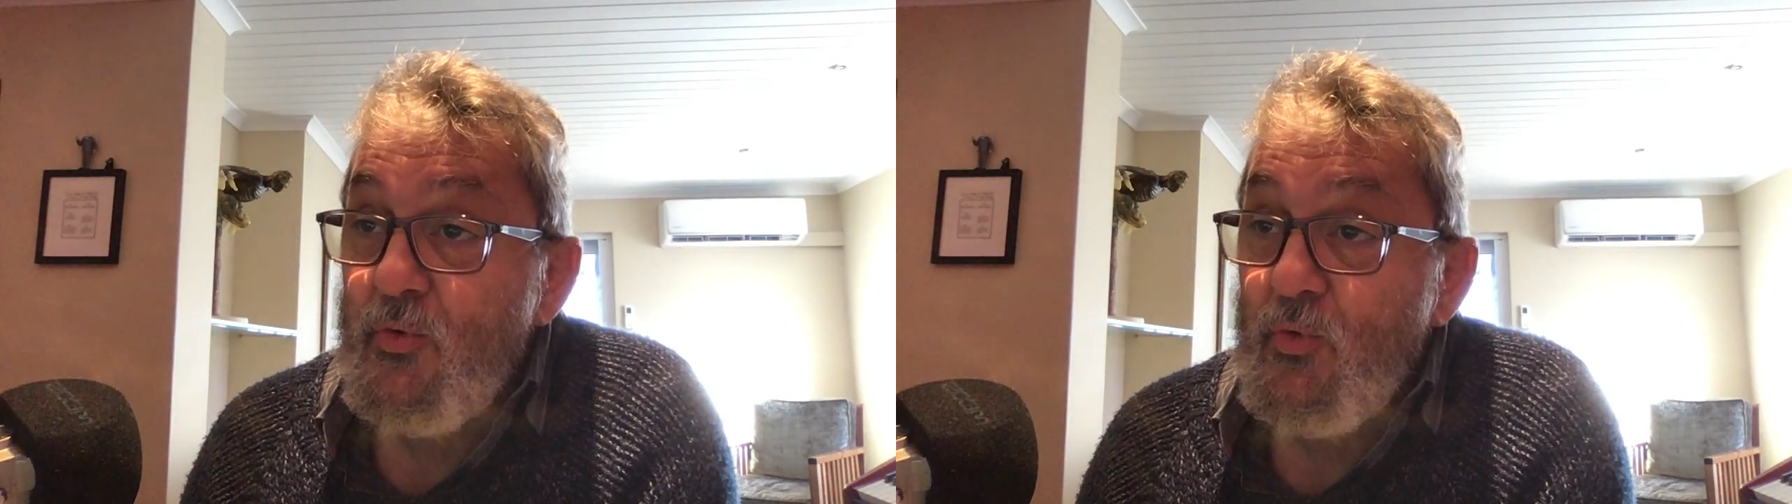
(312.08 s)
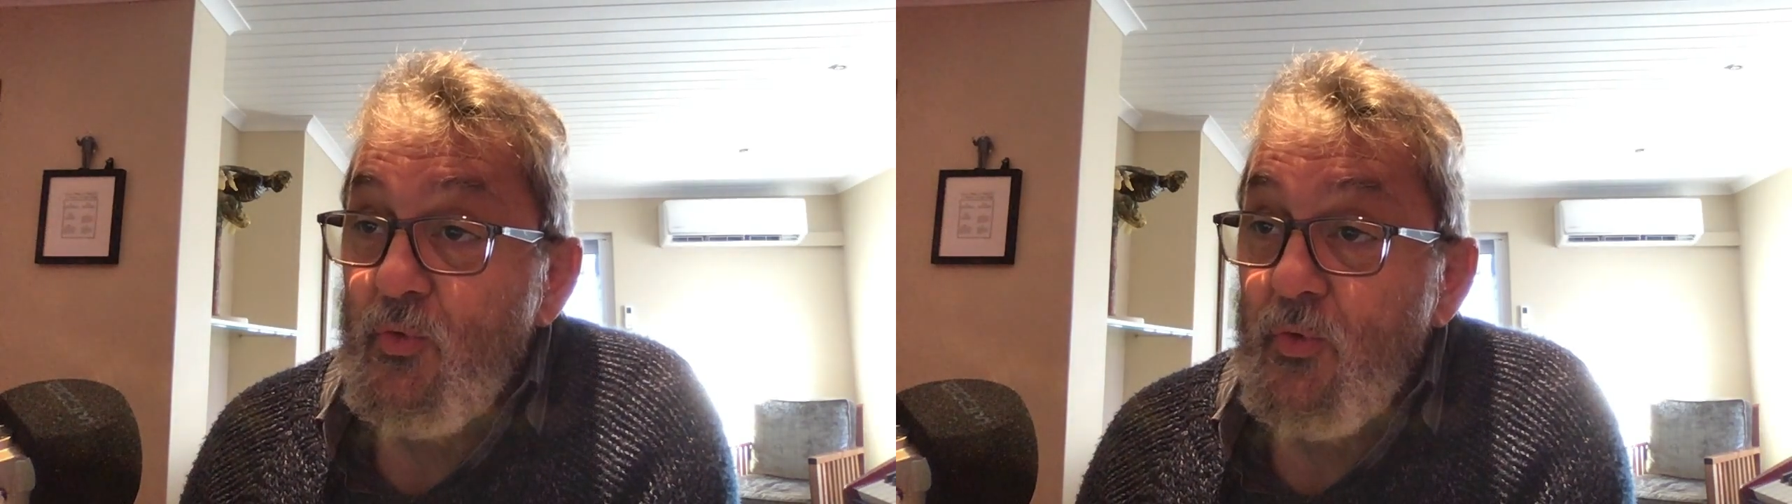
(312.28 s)

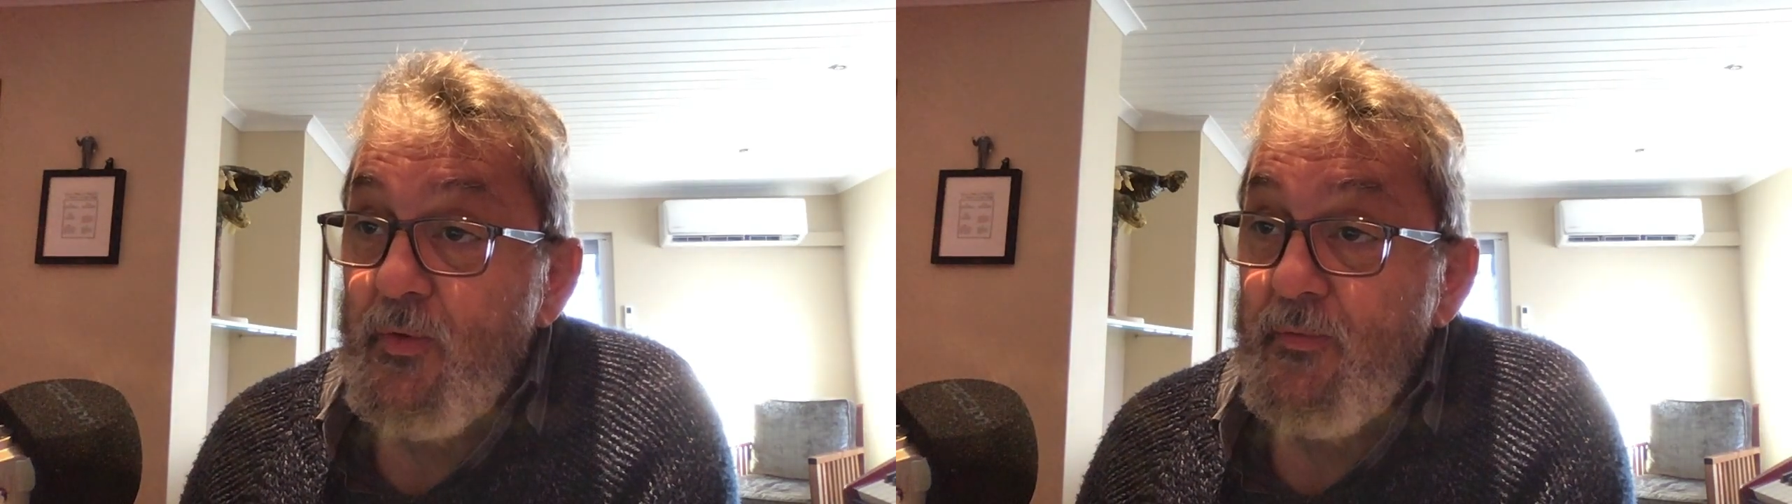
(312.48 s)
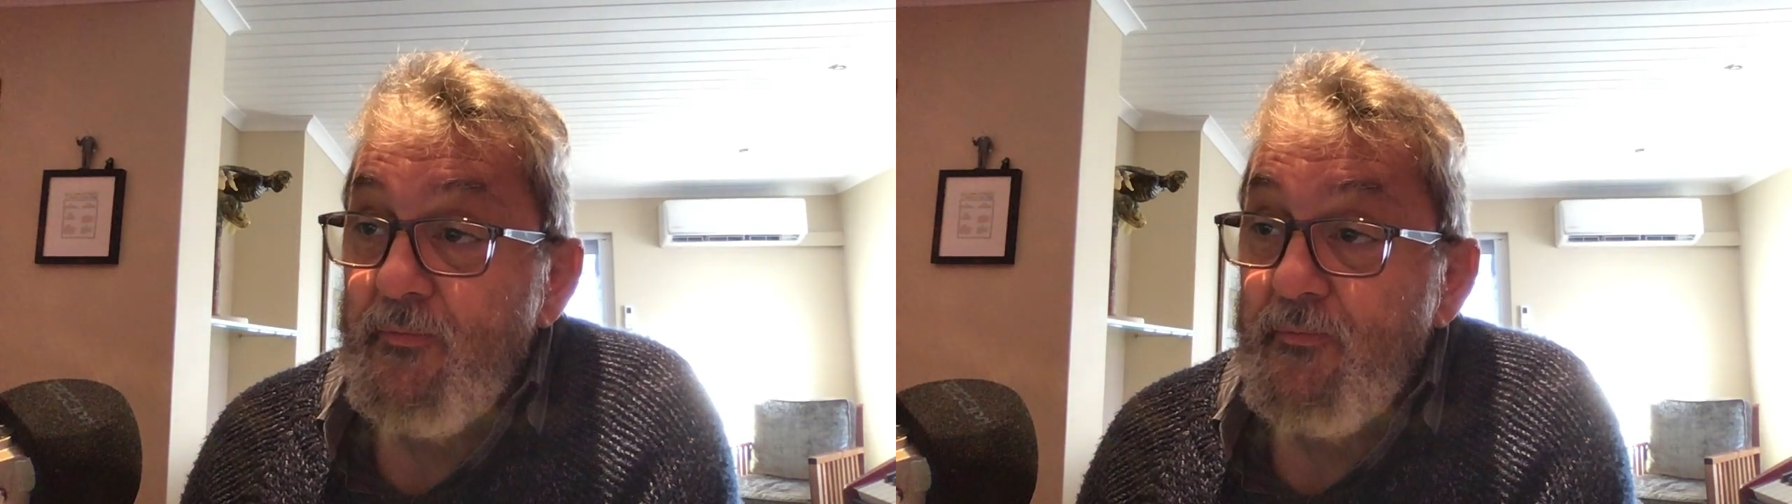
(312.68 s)

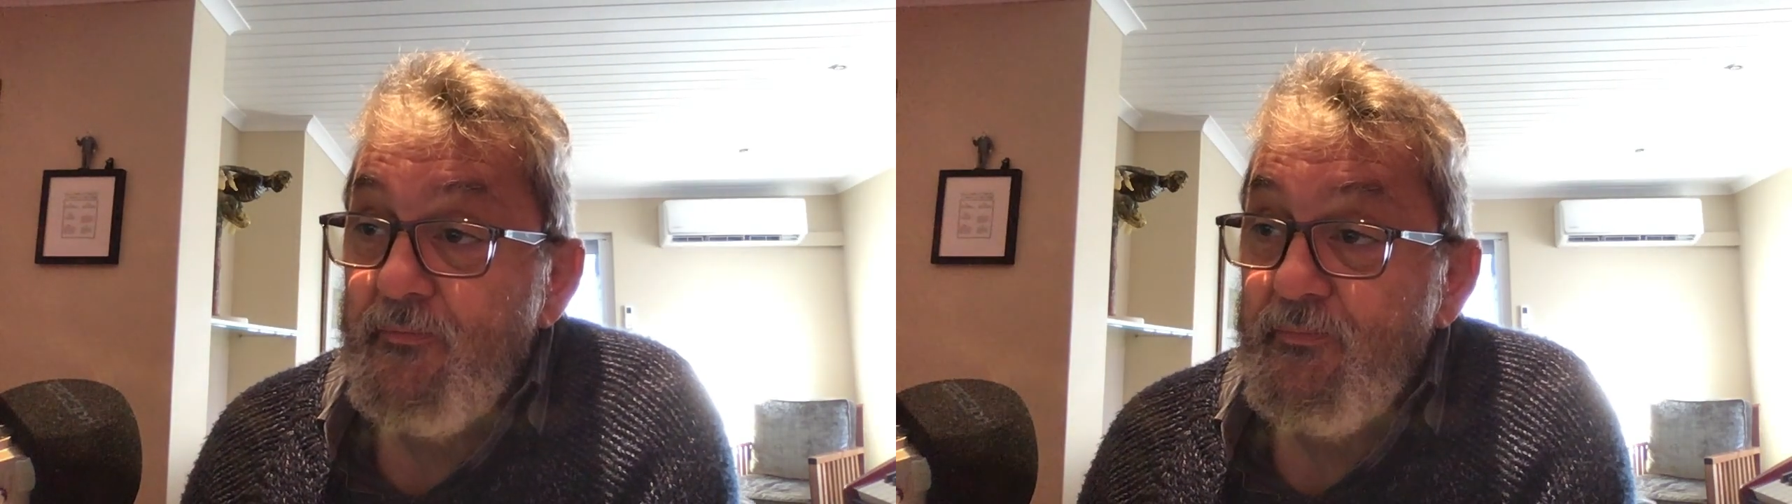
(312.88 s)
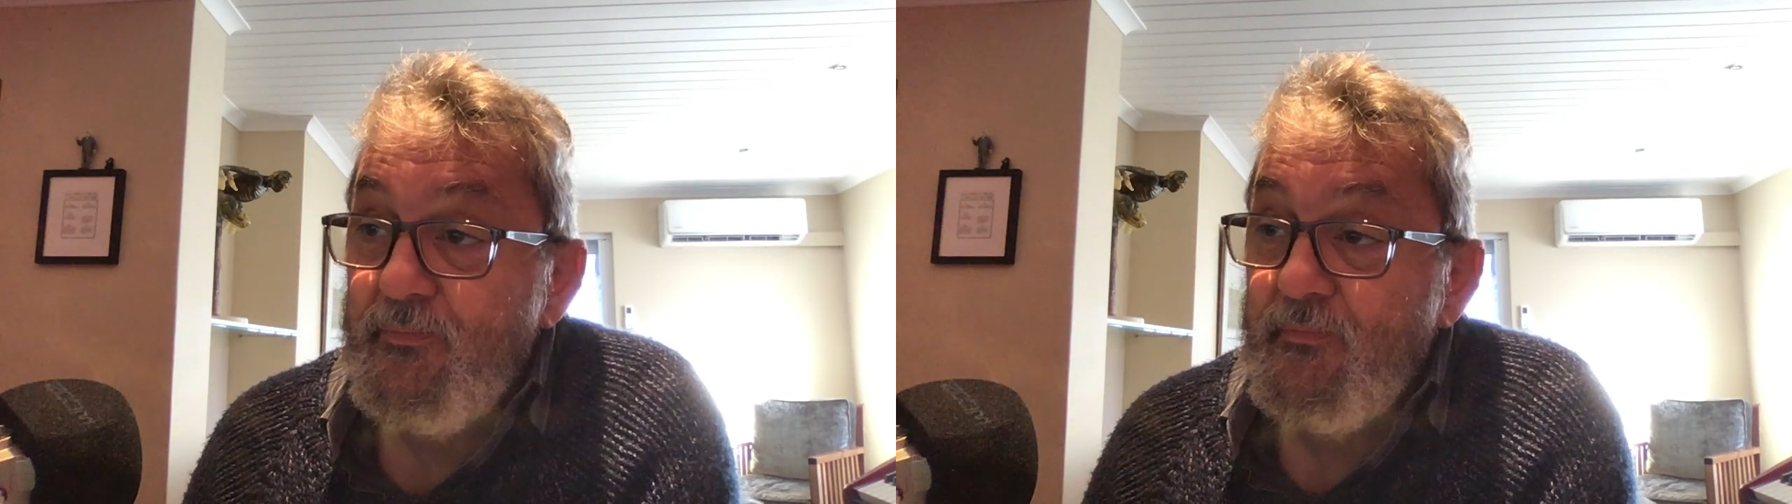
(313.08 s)
So
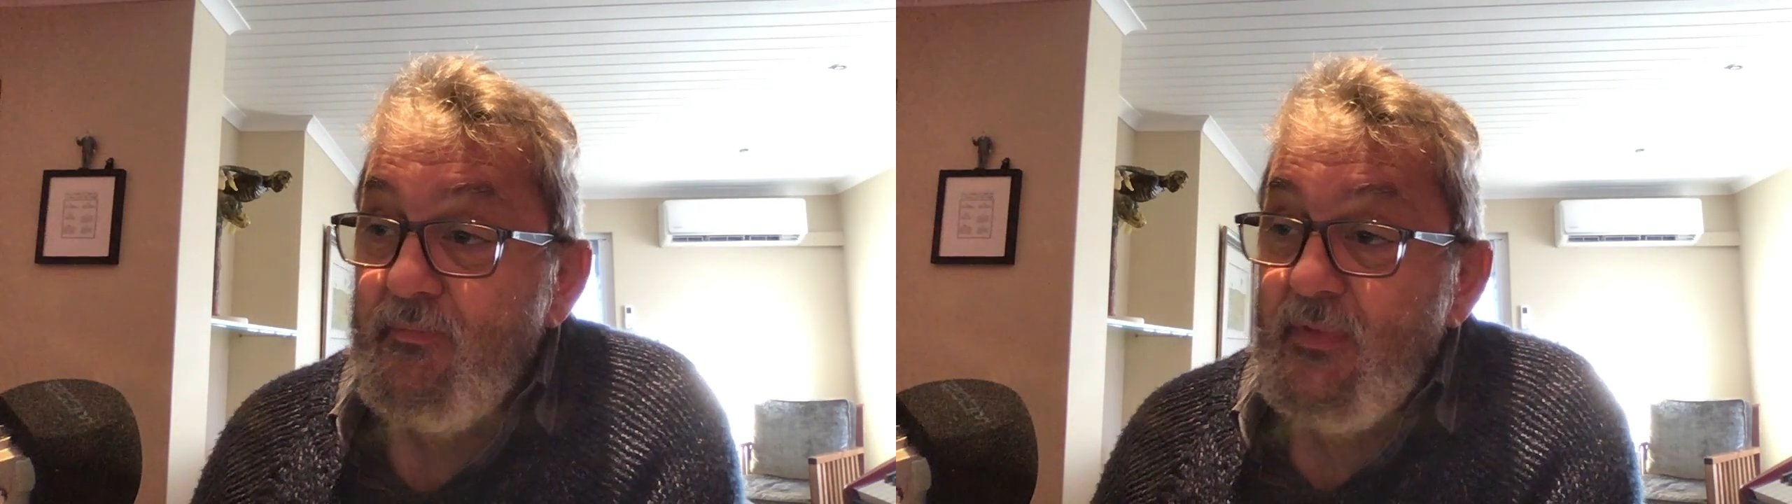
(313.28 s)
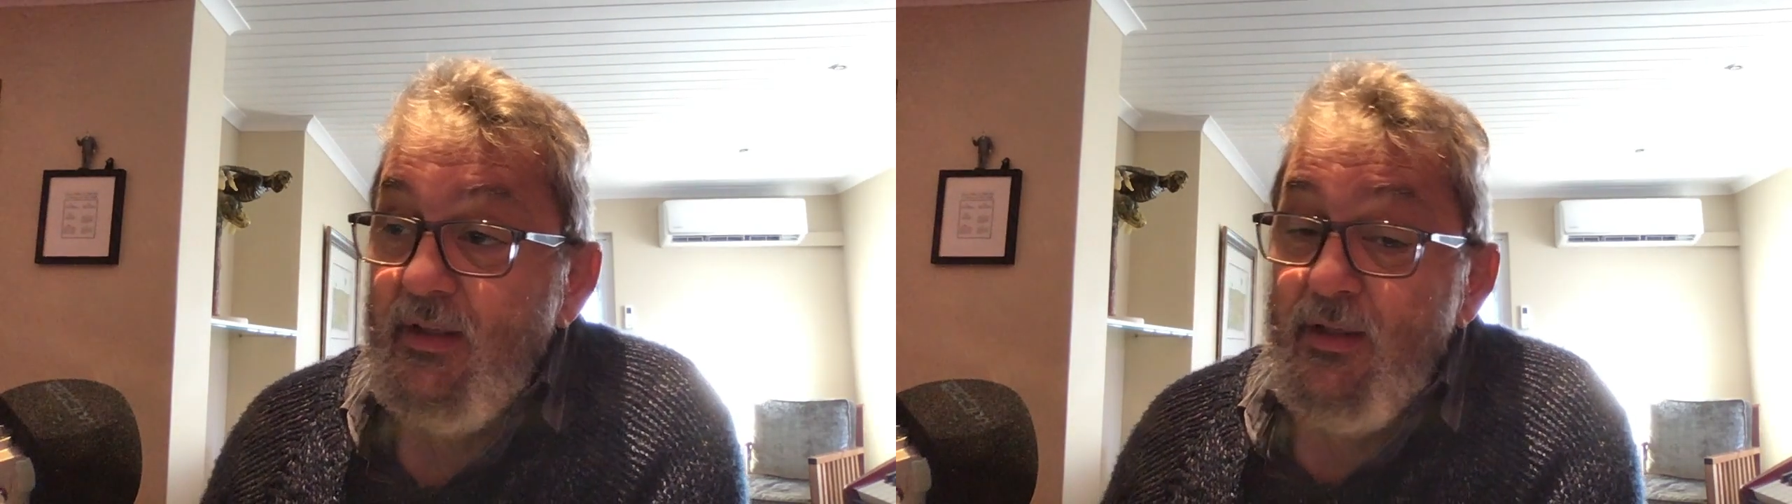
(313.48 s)

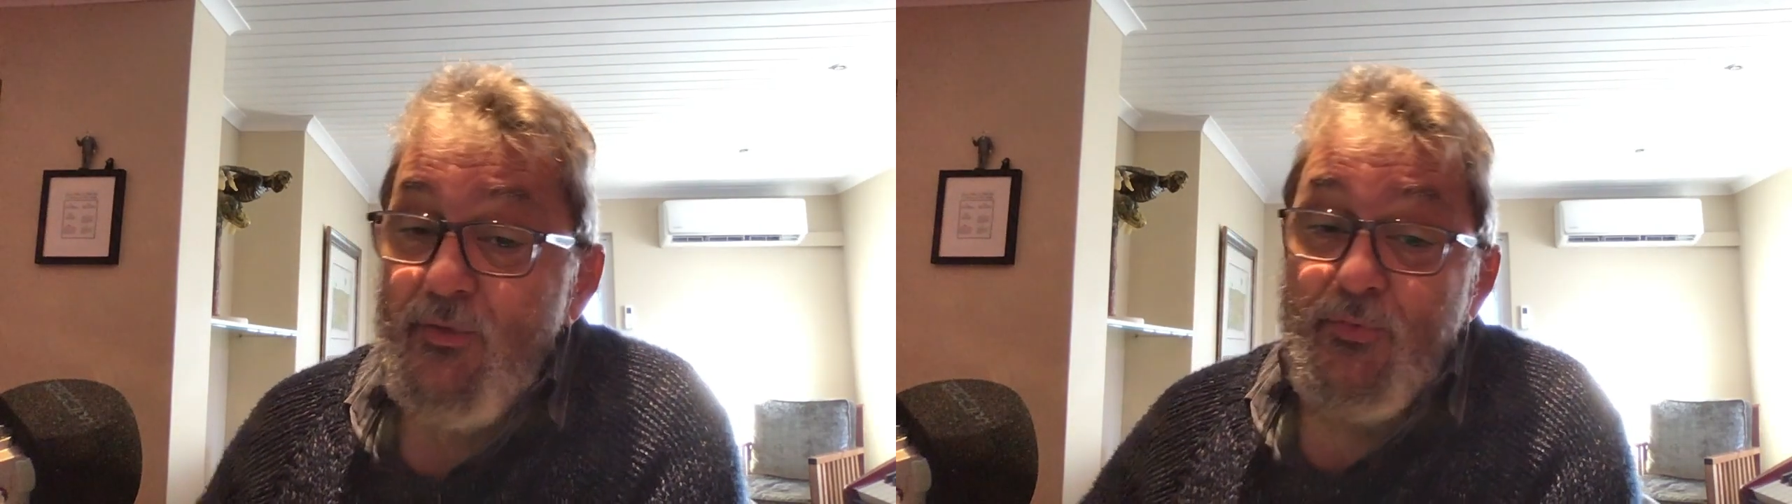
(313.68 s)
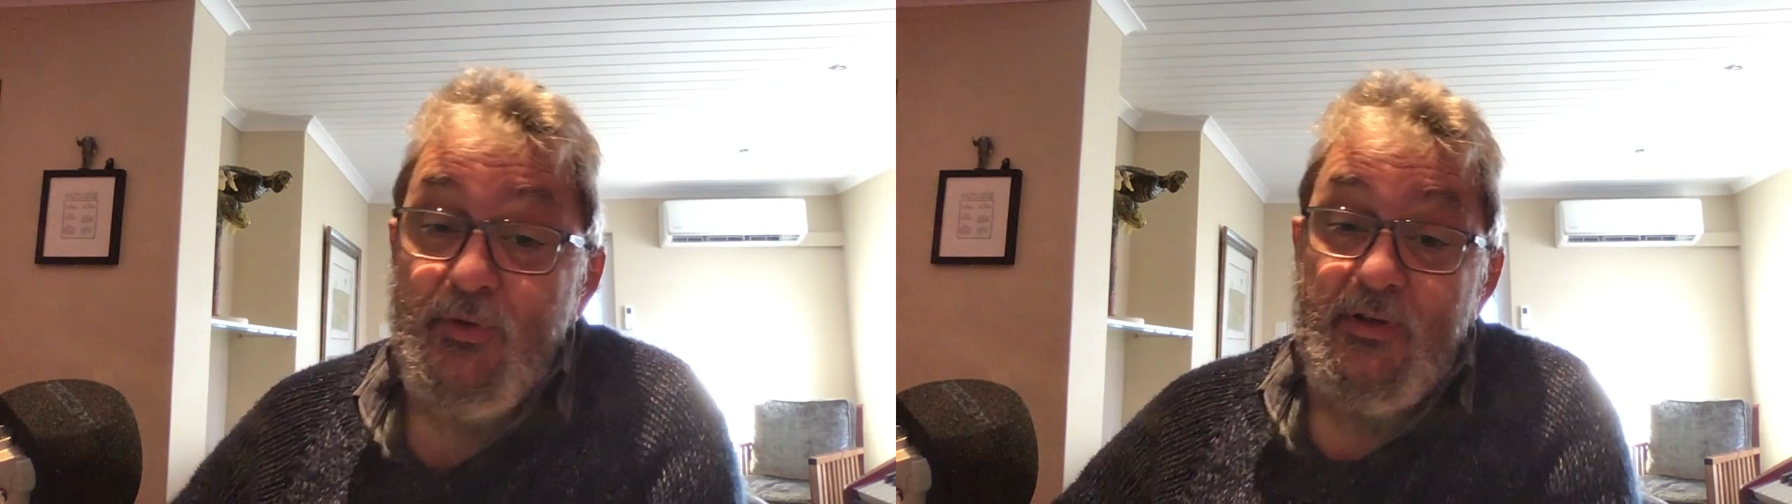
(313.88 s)

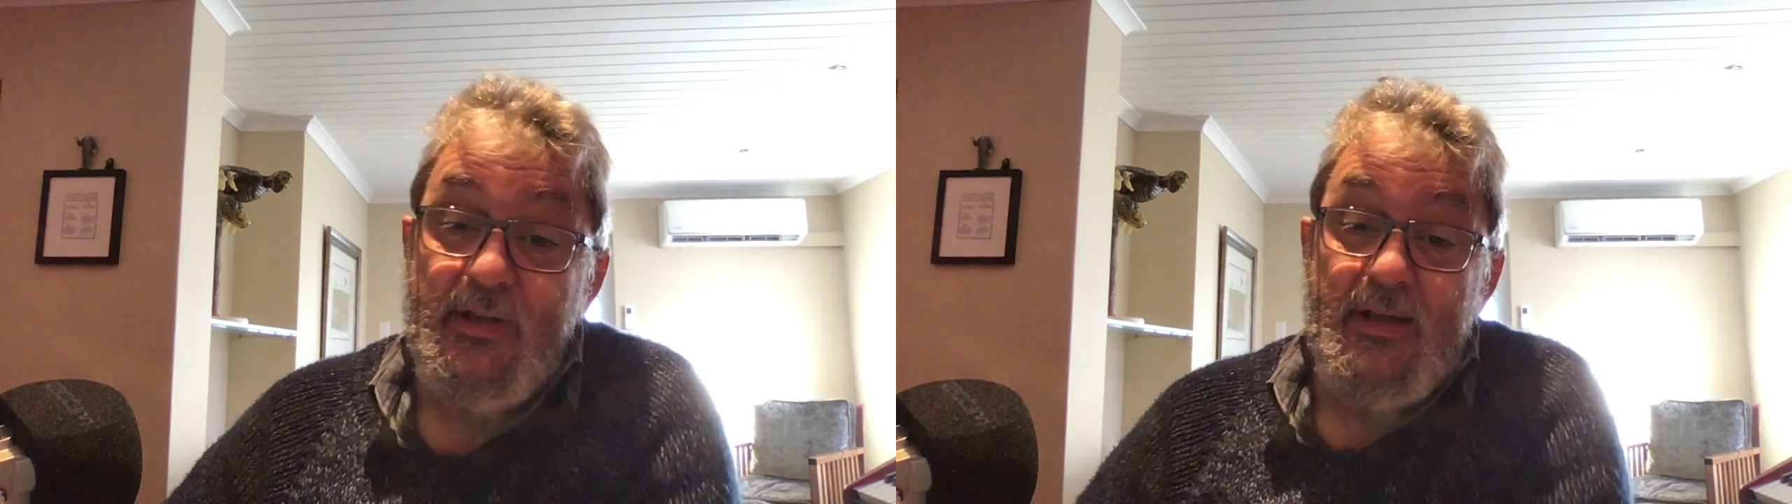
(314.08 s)
if